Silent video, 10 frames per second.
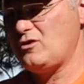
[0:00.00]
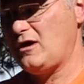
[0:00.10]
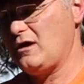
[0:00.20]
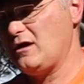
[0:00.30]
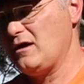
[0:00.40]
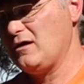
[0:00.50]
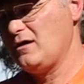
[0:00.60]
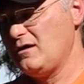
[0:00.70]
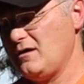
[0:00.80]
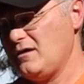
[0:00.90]
uh,
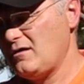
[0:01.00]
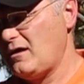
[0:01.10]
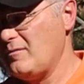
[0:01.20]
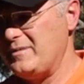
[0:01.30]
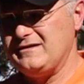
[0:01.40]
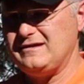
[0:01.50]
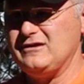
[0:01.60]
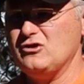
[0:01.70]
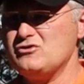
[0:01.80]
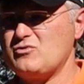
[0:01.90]
uh,
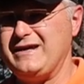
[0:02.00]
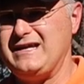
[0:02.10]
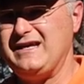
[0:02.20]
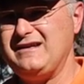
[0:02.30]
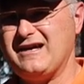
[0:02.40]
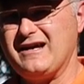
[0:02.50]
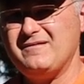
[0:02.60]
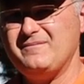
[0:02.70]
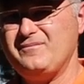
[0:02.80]
BTUs we need yet,